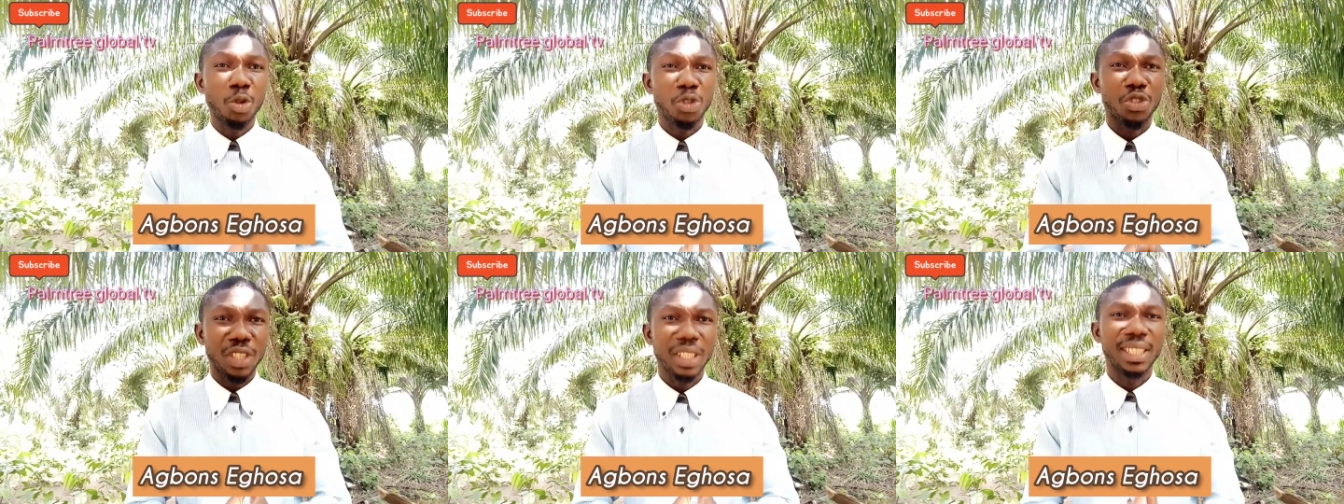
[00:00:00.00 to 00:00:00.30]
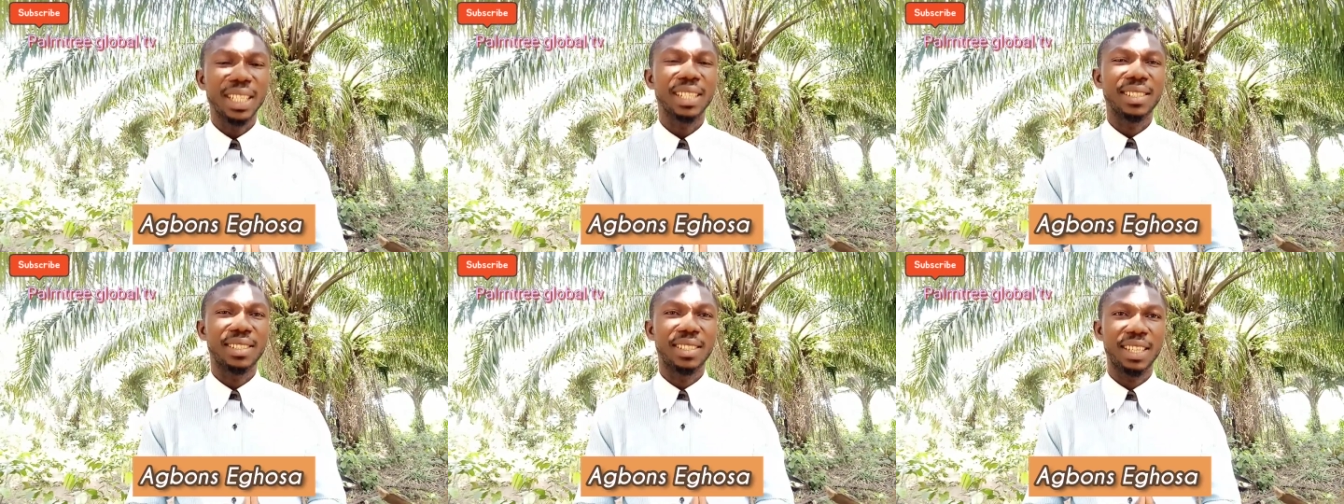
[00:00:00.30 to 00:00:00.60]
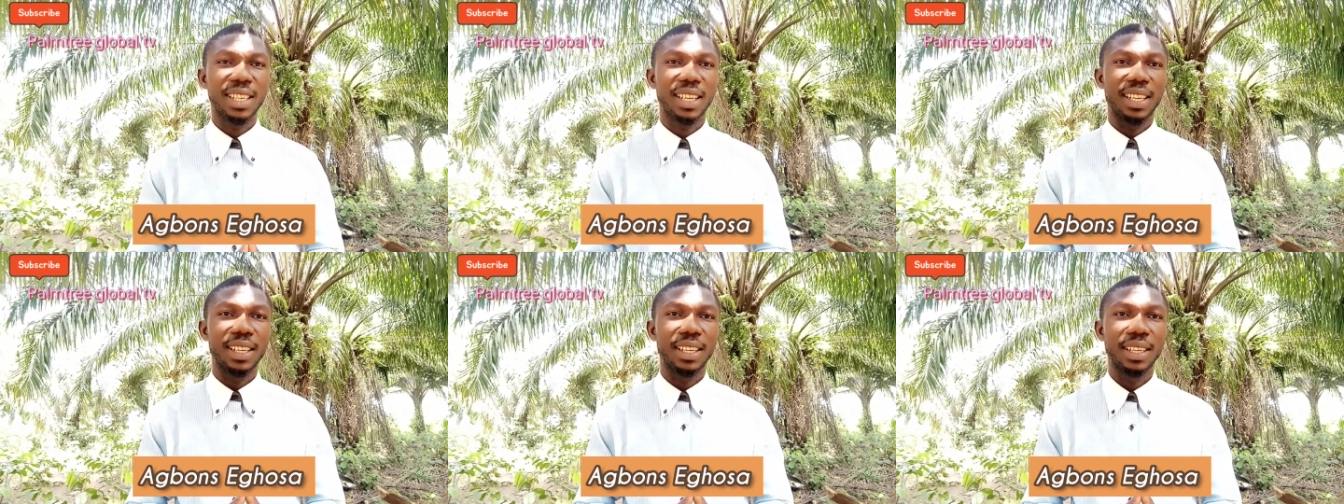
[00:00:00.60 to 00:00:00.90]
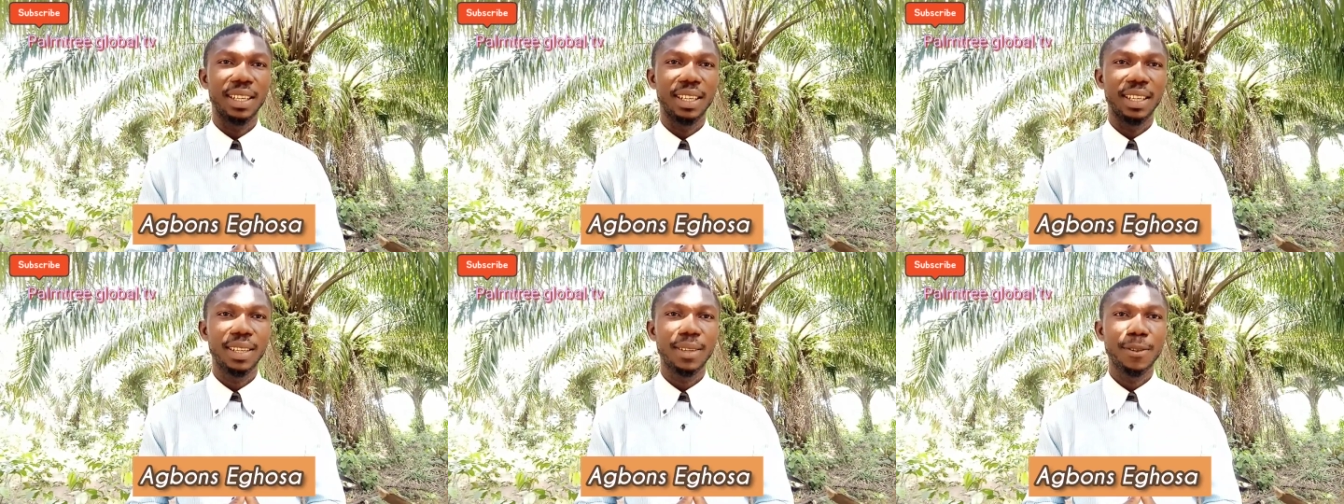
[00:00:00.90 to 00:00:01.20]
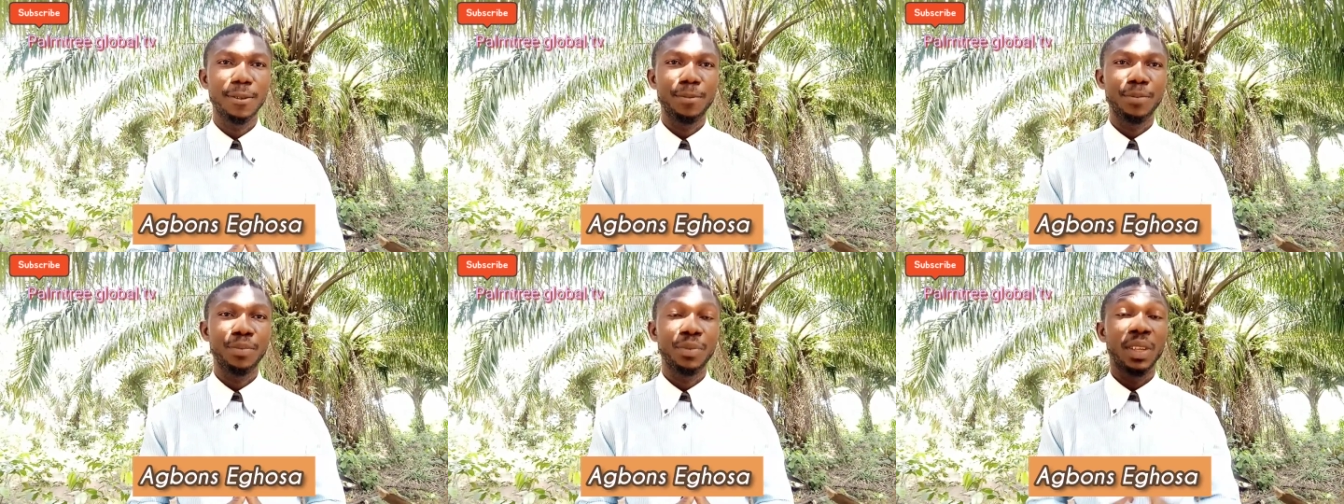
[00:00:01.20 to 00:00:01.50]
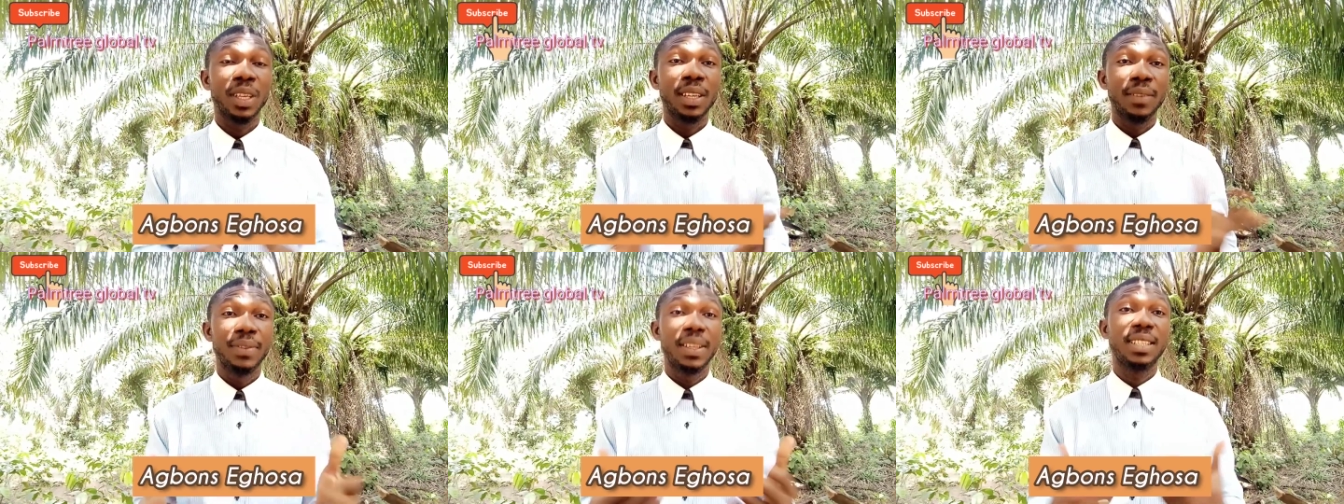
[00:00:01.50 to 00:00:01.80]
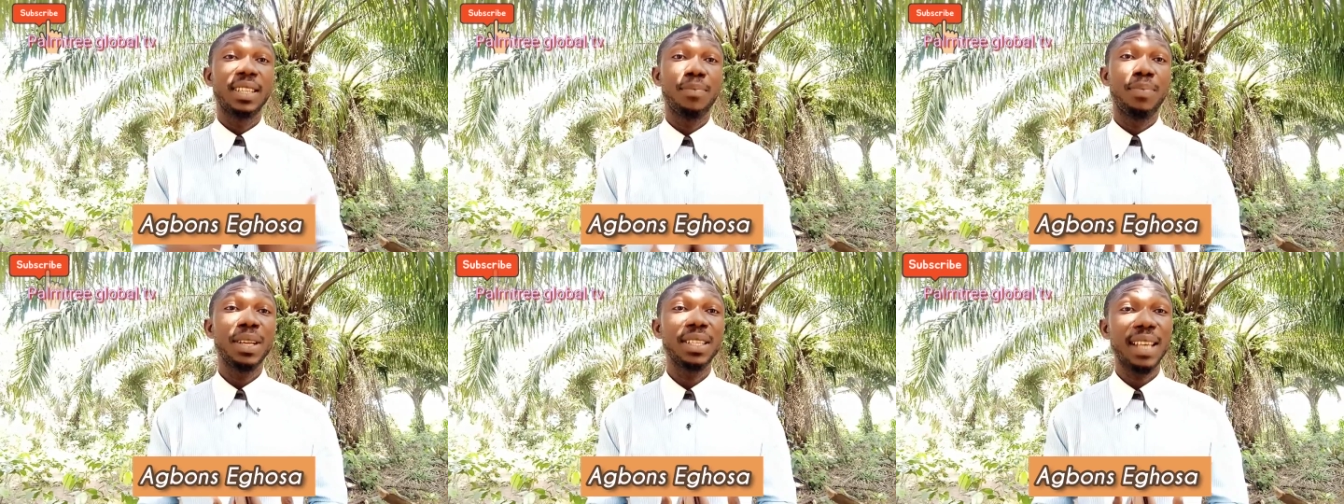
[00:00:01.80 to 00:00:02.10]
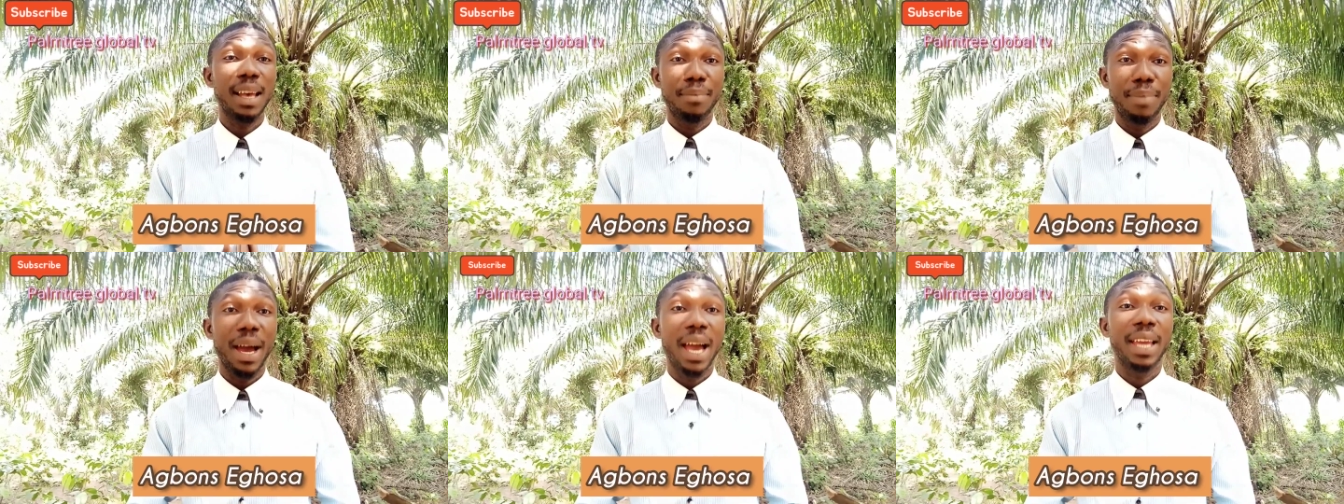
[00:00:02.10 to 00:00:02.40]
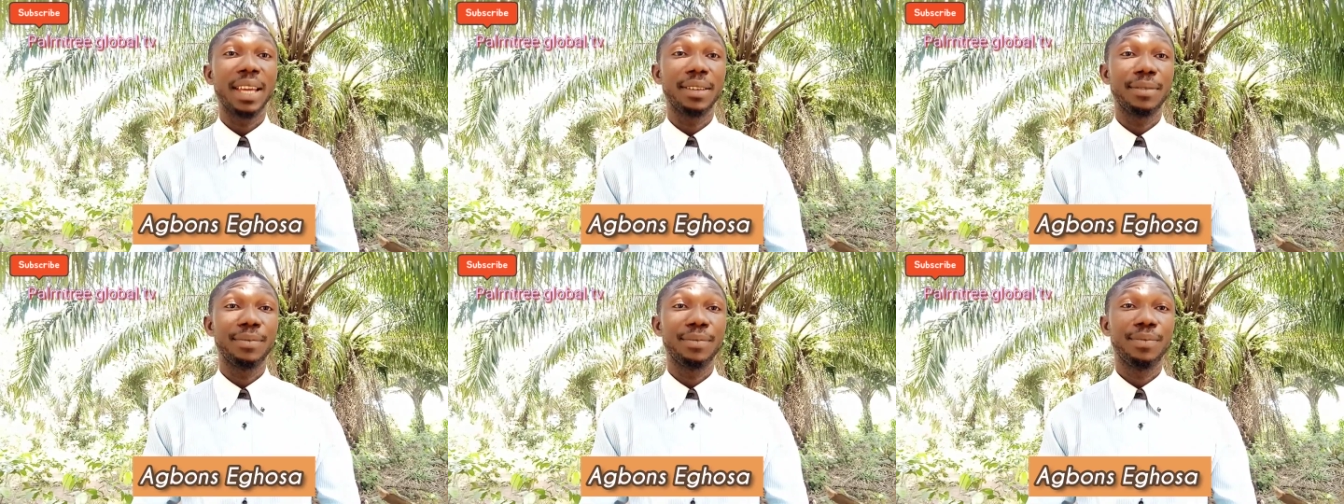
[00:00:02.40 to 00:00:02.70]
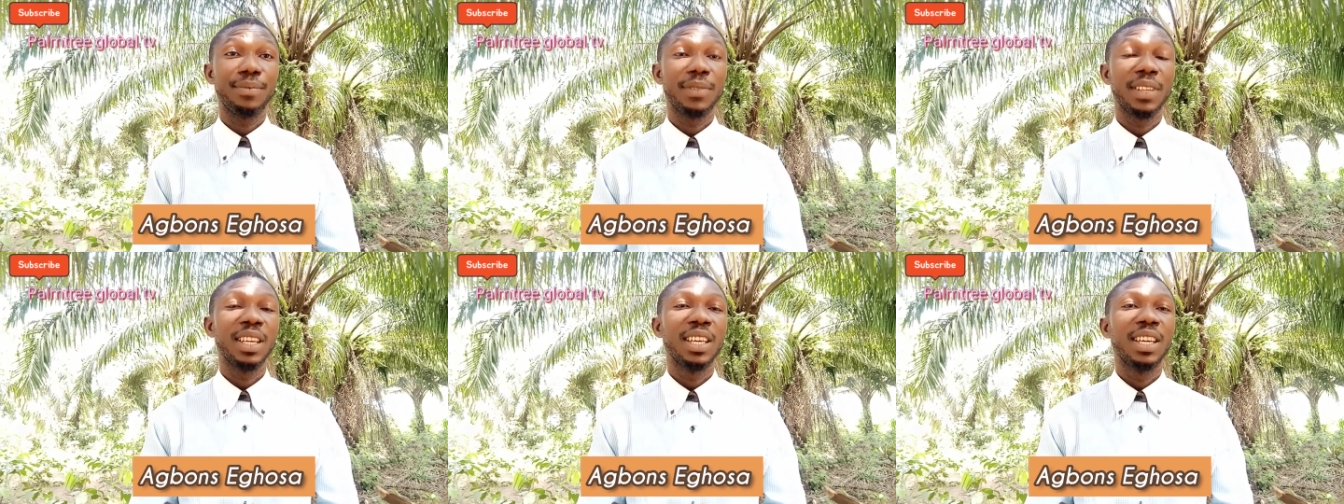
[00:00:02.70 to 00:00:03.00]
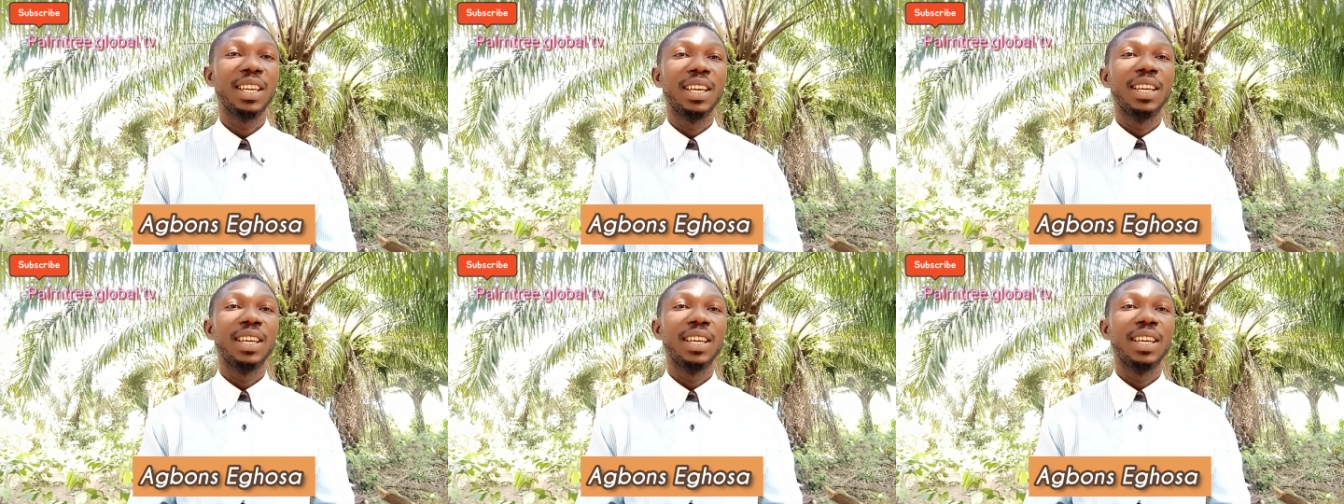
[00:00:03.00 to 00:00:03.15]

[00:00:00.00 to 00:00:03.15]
but the money we paying her in the teaching business was a private school anyway.